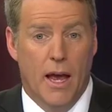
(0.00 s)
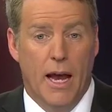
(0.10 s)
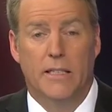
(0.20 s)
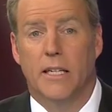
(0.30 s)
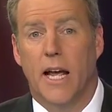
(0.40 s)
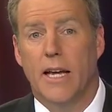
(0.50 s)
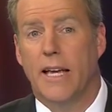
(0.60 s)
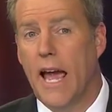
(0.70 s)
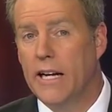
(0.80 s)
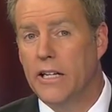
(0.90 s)
And
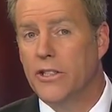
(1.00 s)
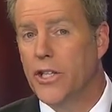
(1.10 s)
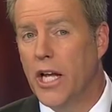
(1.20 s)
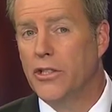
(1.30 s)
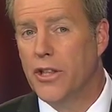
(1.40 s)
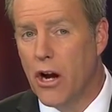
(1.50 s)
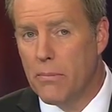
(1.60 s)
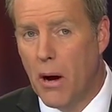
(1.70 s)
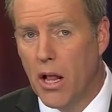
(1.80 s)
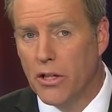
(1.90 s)
today, Canada changed
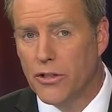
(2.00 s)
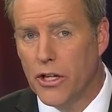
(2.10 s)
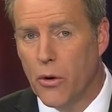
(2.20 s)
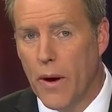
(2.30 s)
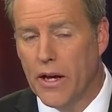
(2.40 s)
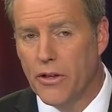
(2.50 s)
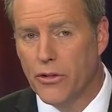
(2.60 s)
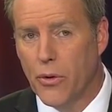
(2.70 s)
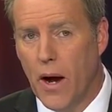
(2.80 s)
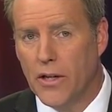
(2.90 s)
their policy in the wake of
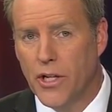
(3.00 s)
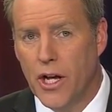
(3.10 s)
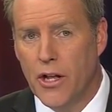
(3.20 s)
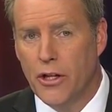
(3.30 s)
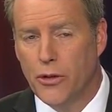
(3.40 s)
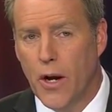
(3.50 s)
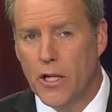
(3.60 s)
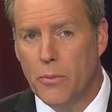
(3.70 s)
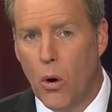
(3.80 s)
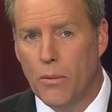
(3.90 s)
this crash. The
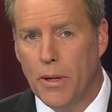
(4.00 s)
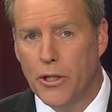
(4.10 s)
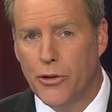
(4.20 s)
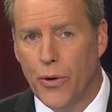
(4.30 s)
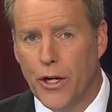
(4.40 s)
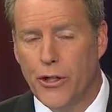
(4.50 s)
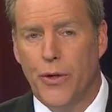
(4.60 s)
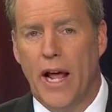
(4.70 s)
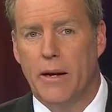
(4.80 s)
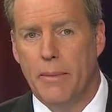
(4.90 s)
transport minister
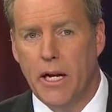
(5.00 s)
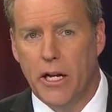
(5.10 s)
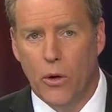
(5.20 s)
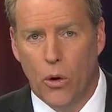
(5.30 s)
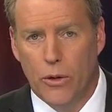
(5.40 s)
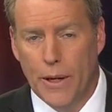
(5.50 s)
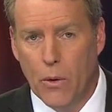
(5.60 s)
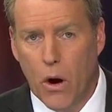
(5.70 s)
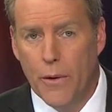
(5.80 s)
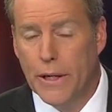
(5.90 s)
issued an immediate order
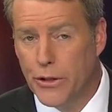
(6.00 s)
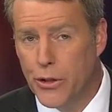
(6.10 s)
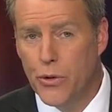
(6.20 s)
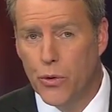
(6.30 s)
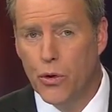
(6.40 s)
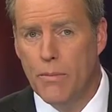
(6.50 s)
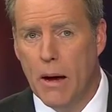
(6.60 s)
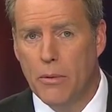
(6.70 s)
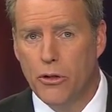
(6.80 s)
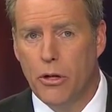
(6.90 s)
requiring two crew
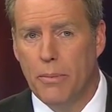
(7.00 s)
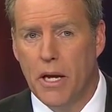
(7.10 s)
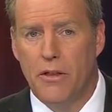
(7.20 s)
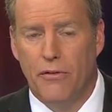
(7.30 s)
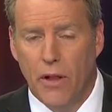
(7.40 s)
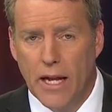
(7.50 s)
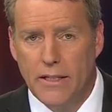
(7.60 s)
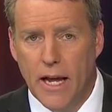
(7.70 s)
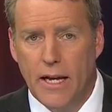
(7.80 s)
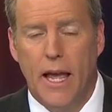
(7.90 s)
members to be in the
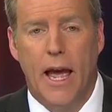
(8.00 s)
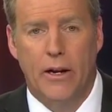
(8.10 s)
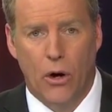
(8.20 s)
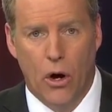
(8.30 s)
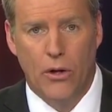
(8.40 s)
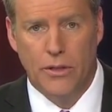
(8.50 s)
flight deck at all